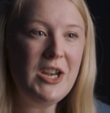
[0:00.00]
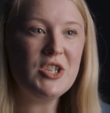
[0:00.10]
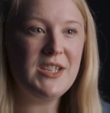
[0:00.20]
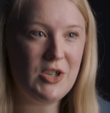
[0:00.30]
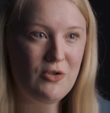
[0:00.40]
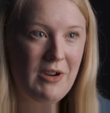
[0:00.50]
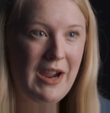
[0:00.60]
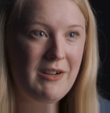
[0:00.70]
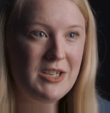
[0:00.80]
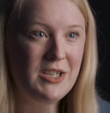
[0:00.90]
which central
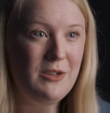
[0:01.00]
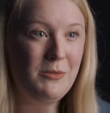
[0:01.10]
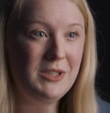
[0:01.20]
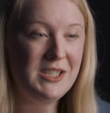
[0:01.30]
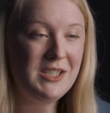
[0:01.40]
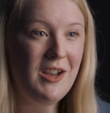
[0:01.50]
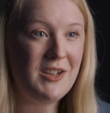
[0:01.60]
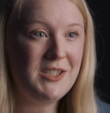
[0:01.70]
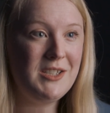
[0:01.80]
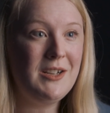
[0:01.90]
character you will
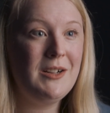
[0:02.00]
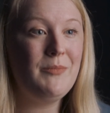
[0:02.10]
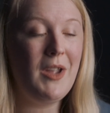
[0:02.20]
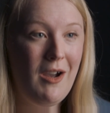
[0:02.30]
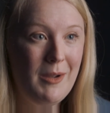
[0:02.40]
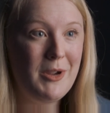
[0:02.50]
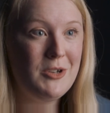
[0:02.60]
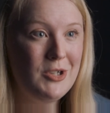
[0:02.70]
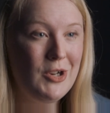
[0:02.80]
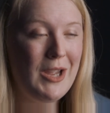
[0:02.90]
discuss. I'm
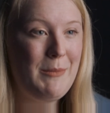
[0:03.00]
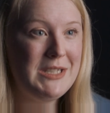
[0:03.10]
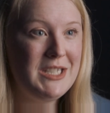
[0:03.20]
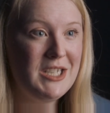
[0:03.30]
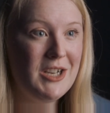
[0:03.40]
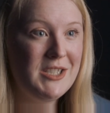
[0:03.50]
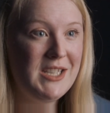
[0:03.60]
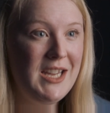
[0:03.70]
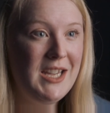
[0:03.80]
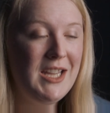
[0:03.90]
going to look at Mister
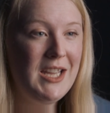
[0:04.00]
Darcy.